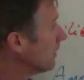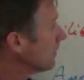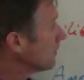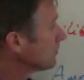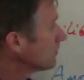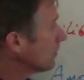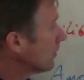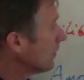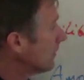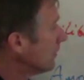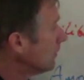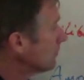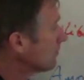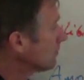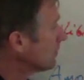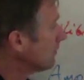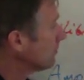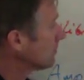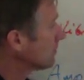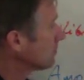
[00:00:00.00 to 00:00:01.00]
So here's
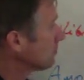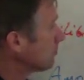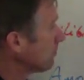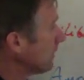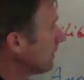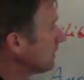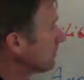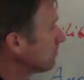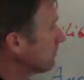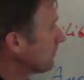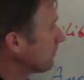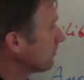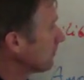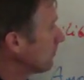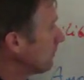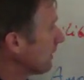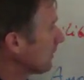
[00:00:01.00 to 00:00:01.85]
some displacement from